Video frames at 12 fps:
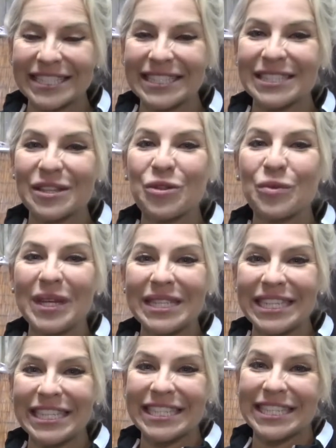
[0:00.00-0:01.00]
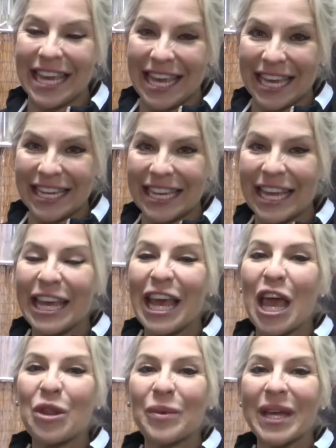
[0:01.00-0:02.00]
It does a 3D scan,
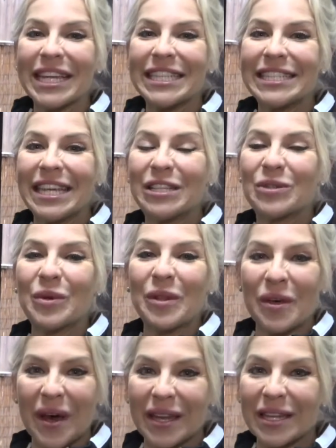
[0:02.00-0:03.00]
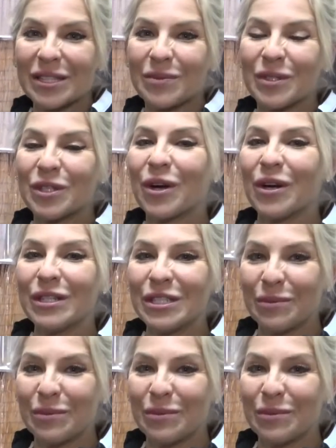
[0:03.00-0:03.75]
and we can send orthotics, which are arch